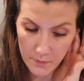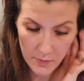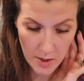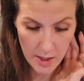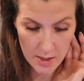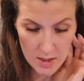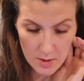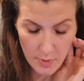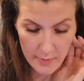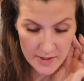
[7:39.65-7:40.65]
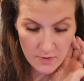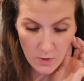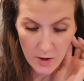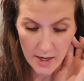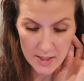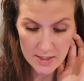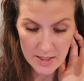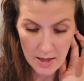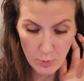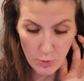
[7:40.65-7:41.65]
And the baby's forehead
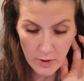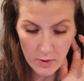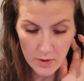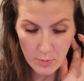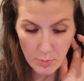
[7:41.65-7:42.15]
temporarily